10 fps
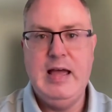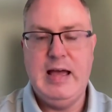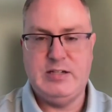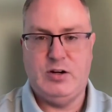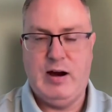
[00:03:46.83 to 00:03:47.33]

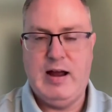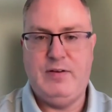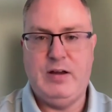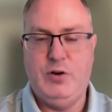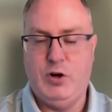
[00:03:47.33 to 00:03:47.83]
as a
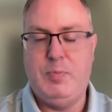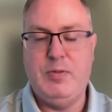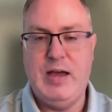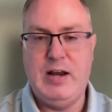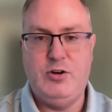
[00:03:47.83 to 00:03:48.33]
graphic, if you're going to
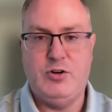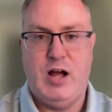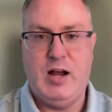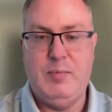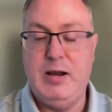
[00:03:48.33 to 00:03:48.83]
put that in your
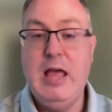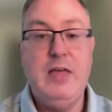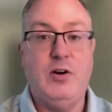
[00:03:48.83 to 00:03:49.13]
document,